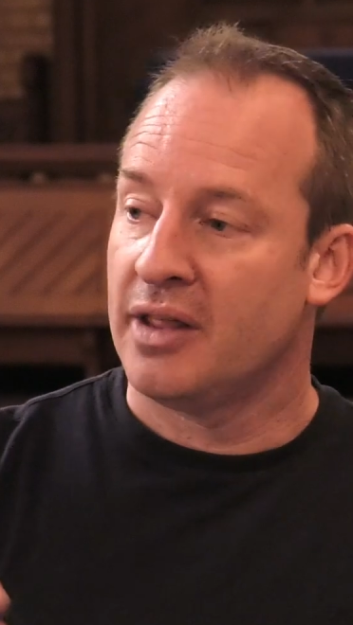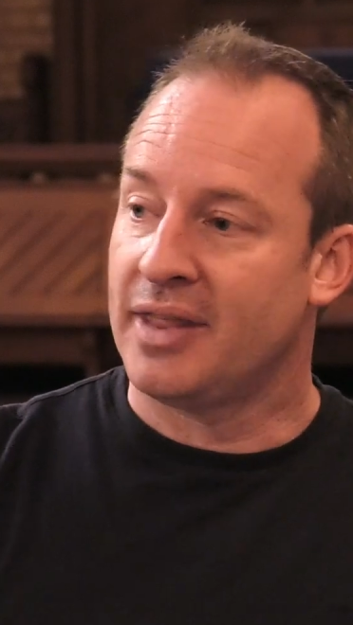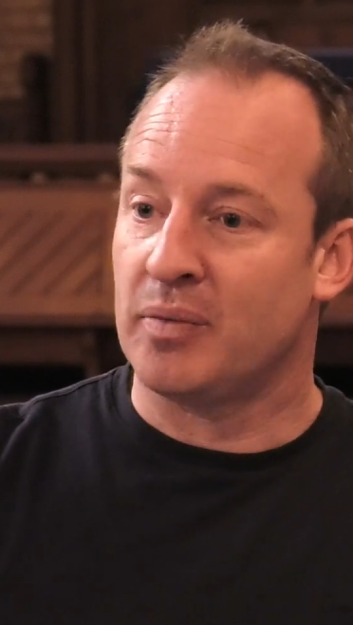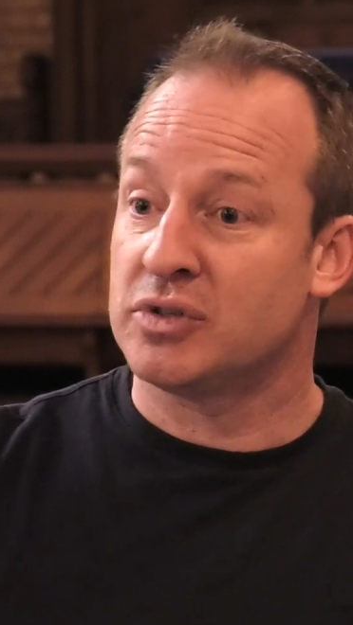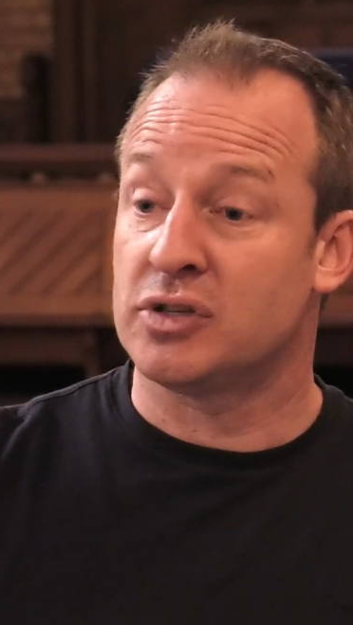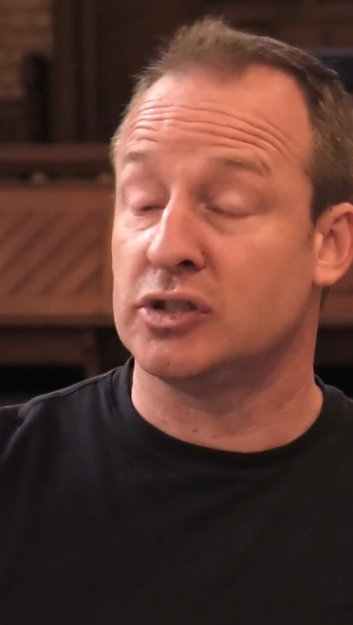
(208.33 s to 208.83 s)

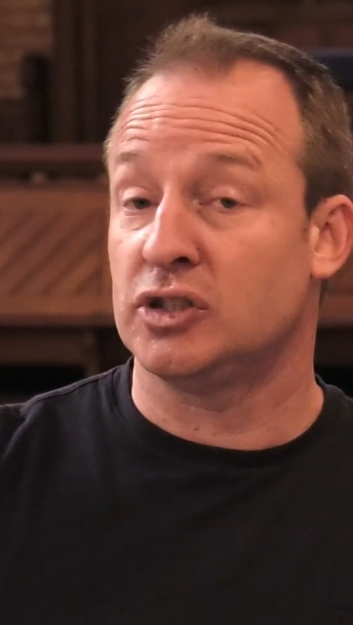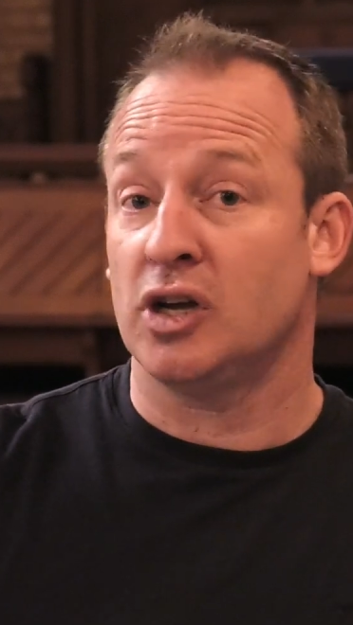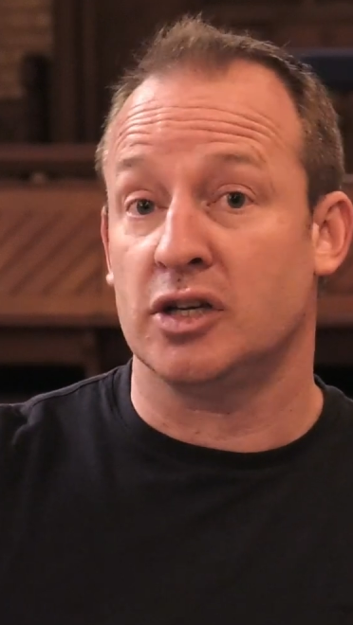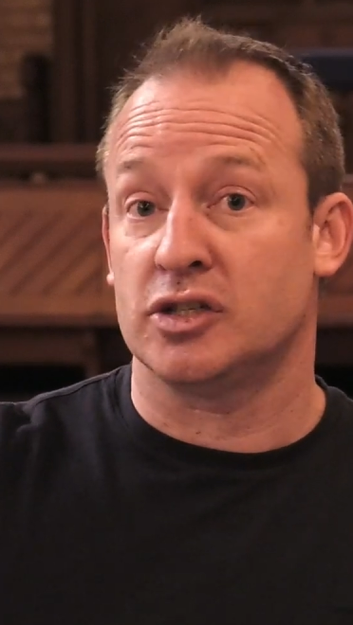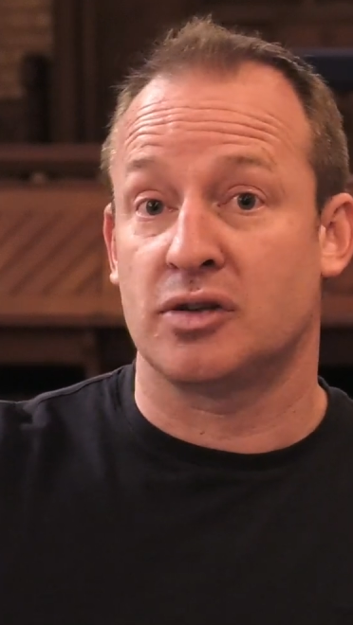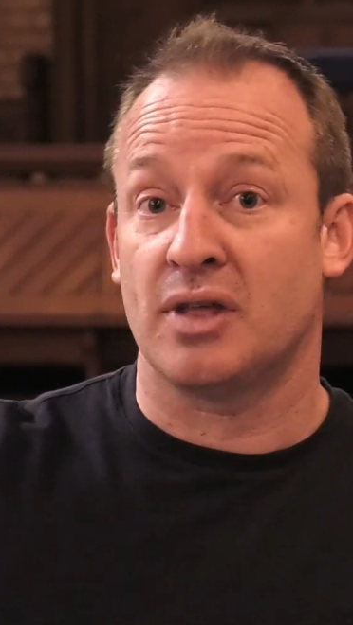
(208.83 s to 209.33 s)
there was a
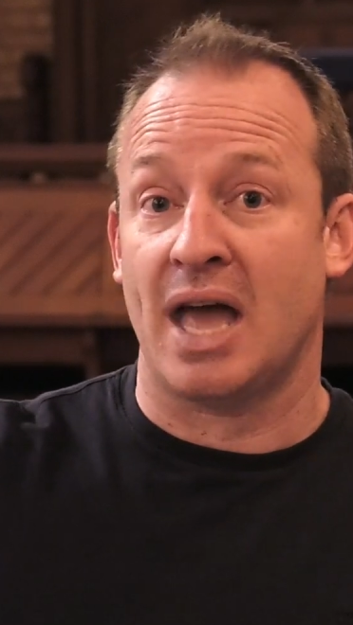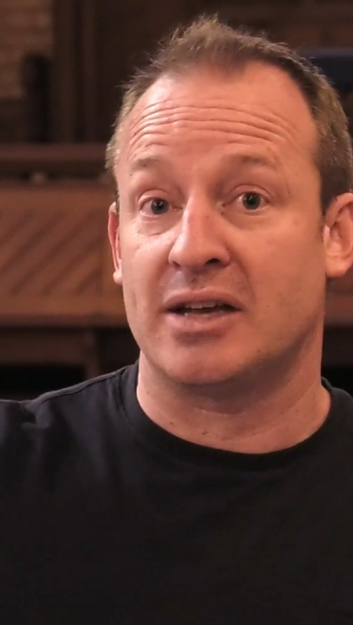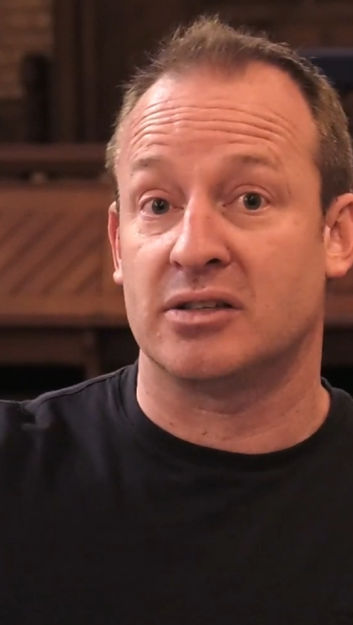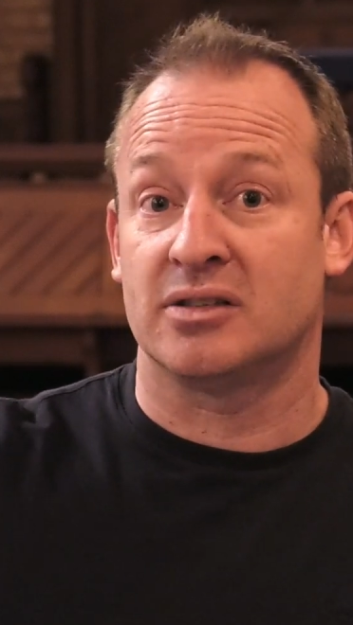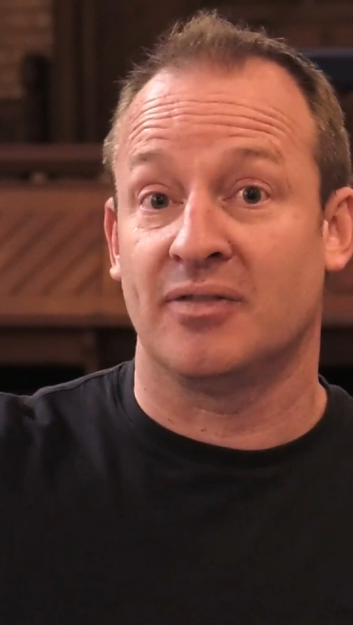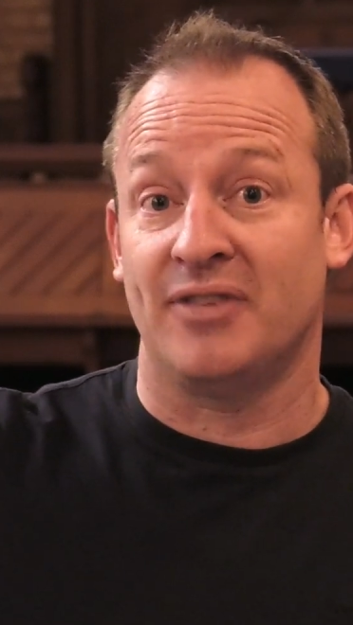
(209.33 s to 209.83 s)
church
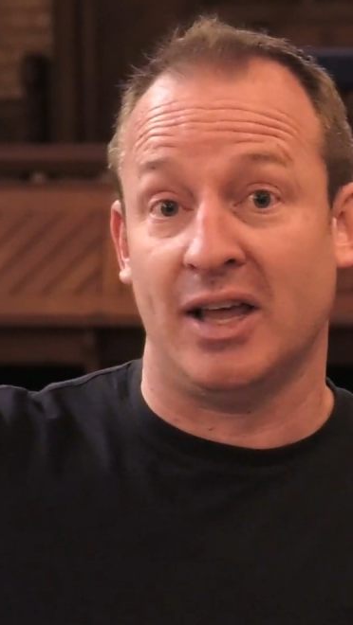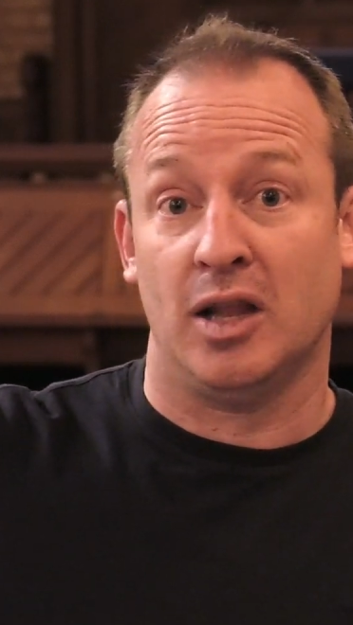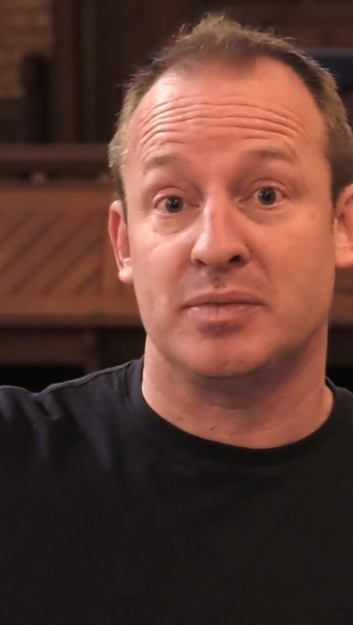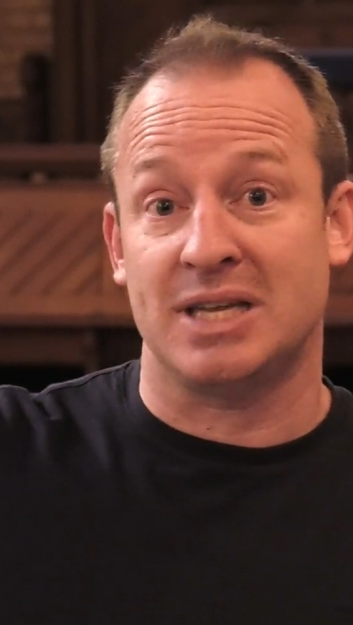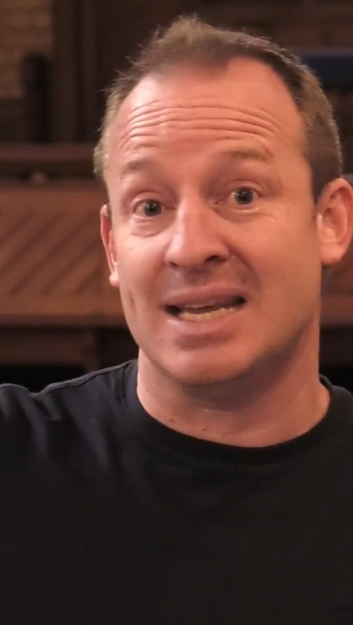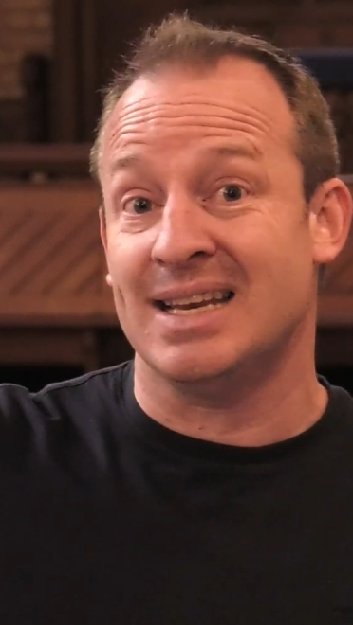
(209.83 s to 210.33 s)
that
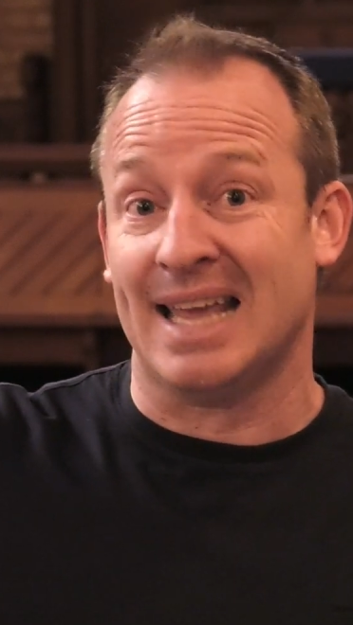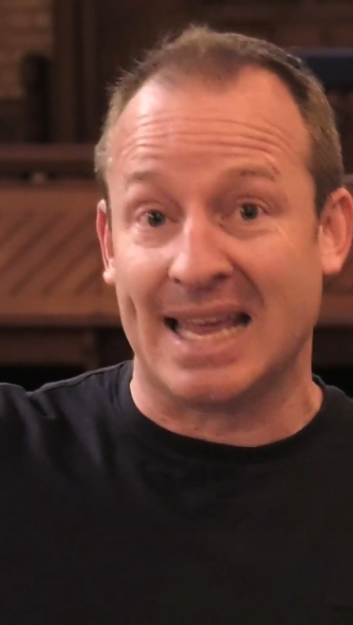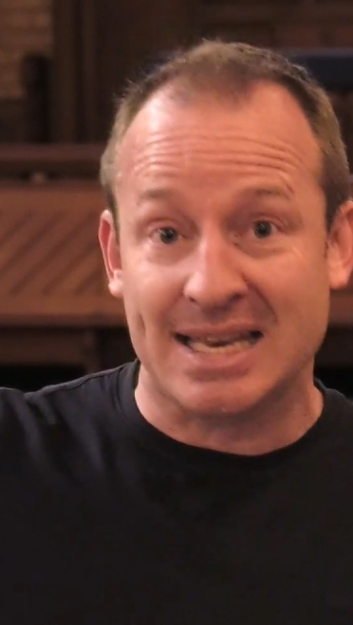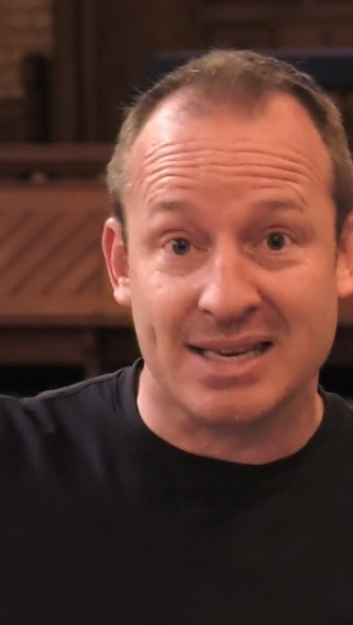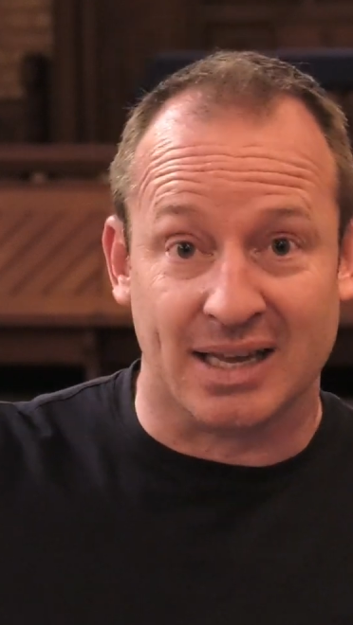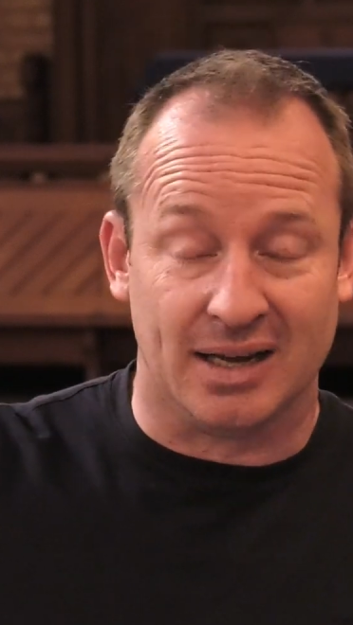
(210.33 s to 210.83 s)
developed in
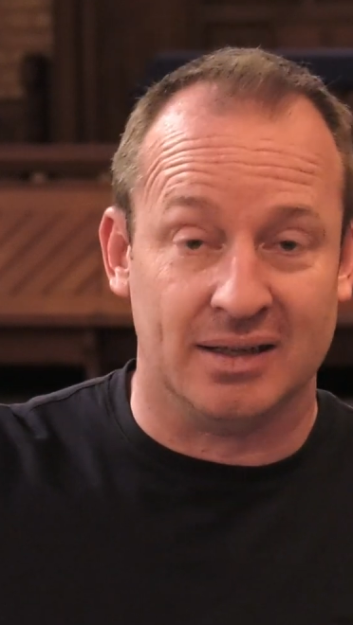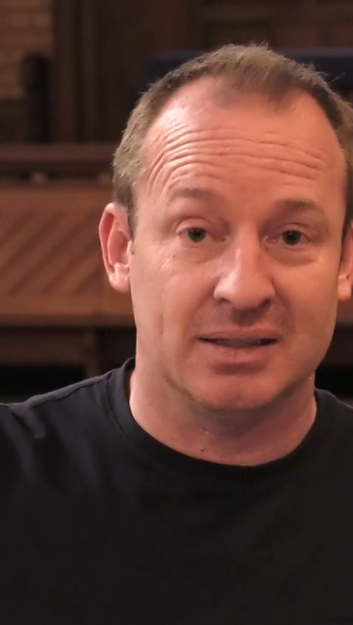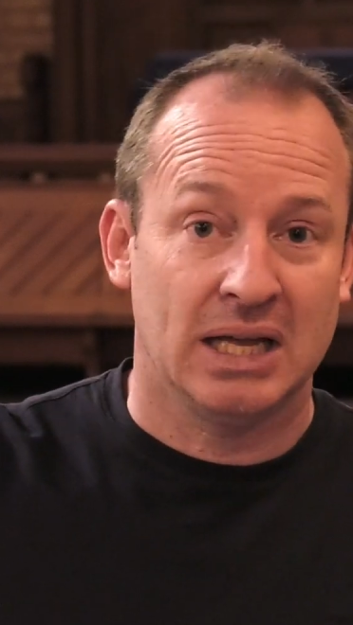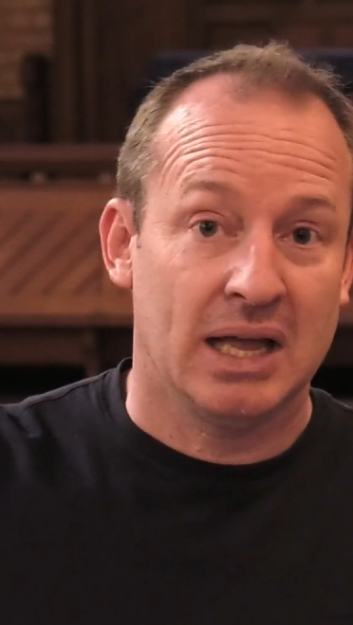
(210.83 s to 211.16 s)
India.